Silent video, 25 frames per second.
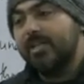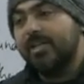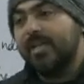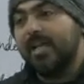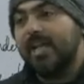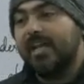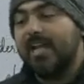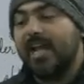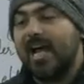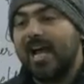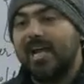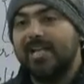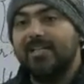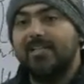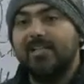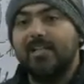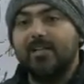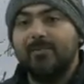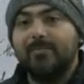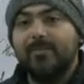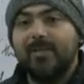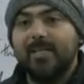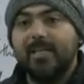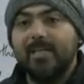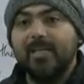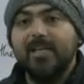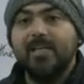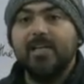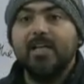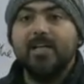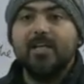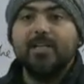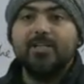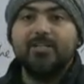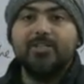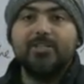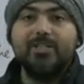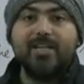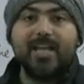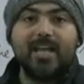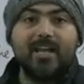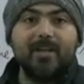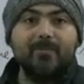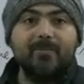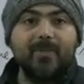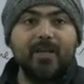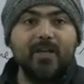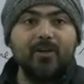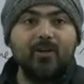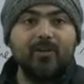can either be
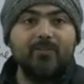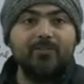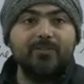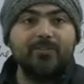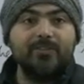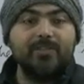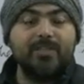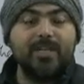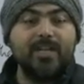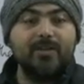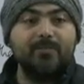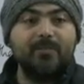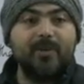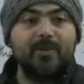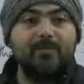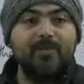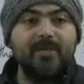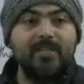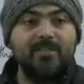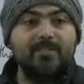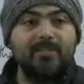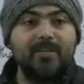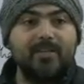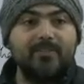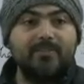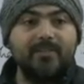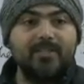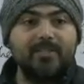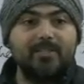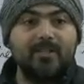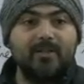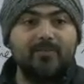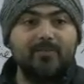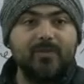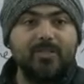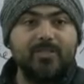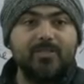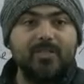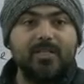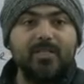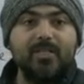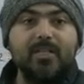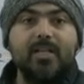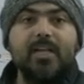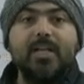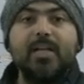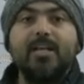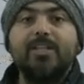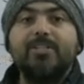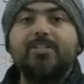chairman of state public service commission,
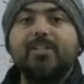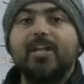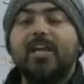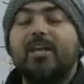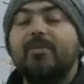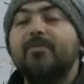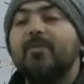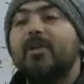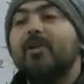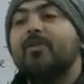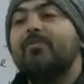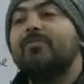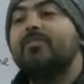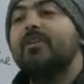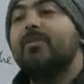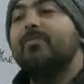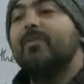chairman of some